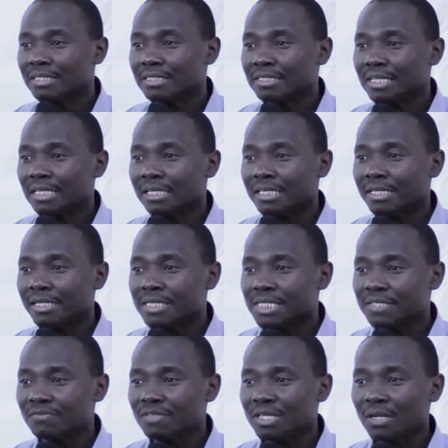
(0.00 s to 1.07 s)
That lady
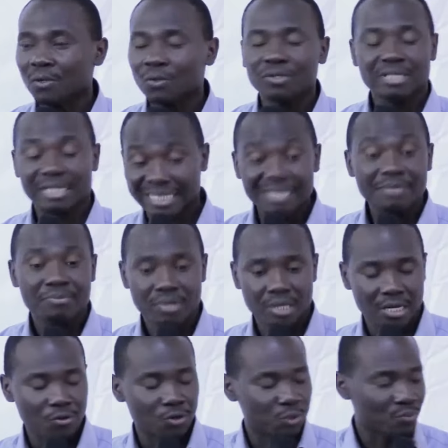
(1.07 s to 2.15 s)
received the Lord,
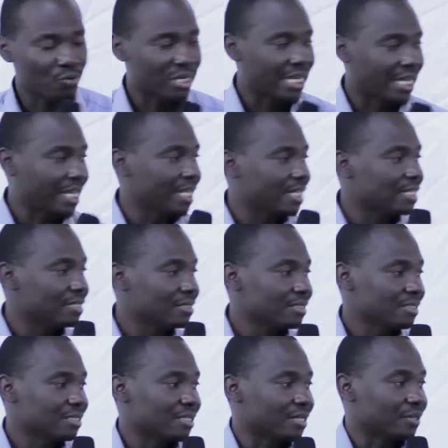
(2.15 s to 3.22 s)
got born again,
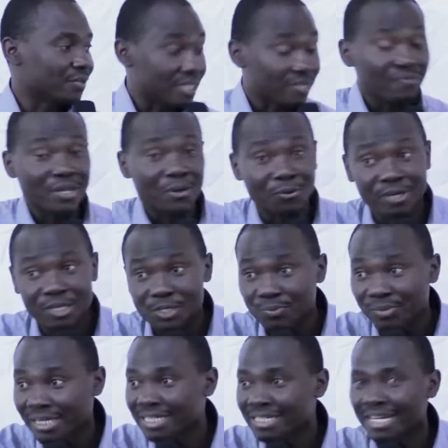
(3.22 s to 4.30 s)
and received the Holy
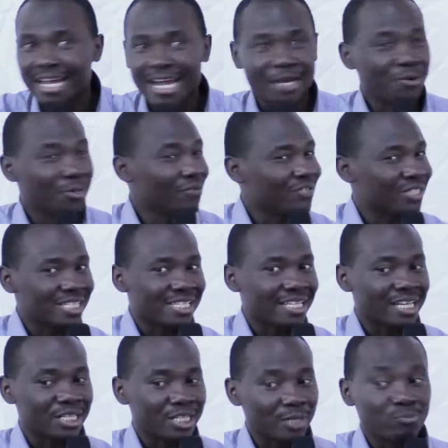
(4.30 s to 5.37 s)
Spirit. I don't know if she's
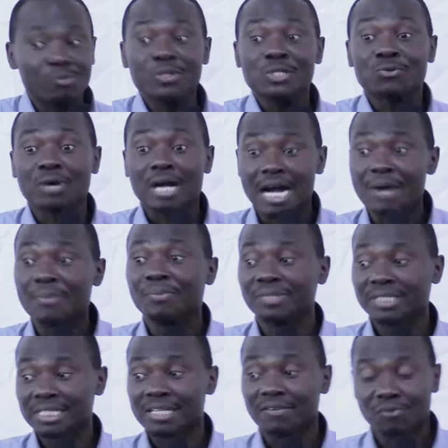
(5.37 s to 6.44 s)
here. She had promised to come.
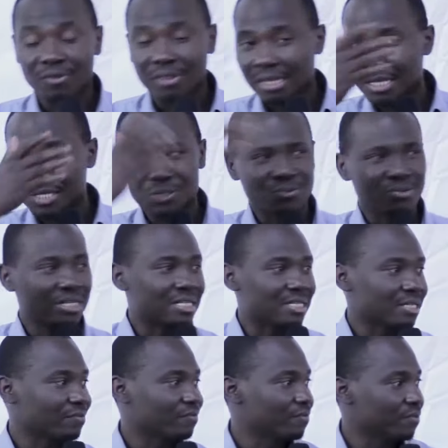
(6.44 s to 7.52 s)
She's a fourth-year
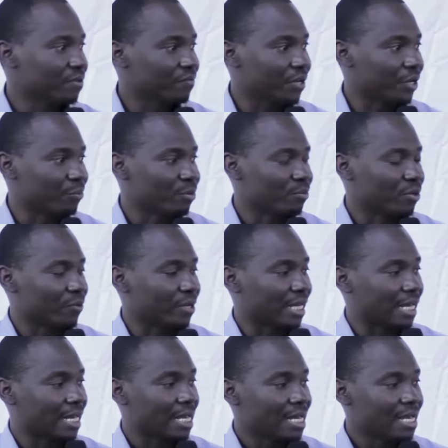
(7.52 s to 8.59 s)
student, if I remember
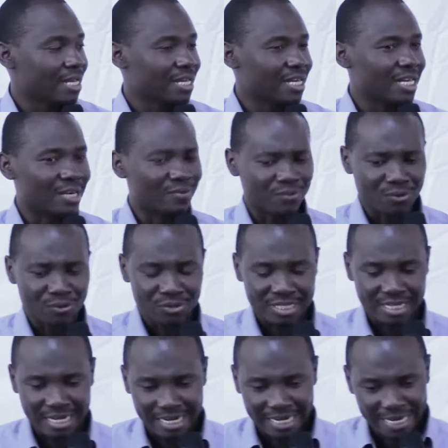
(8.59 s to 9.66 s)
well. I've
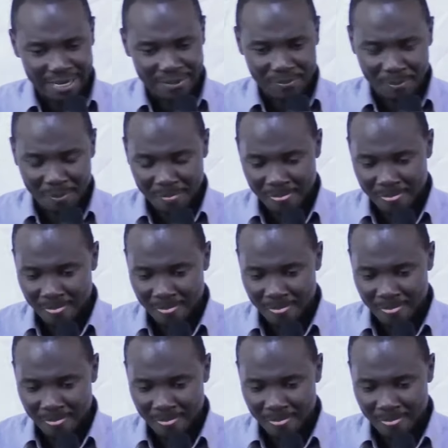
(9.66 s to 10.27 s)
forgotten her name.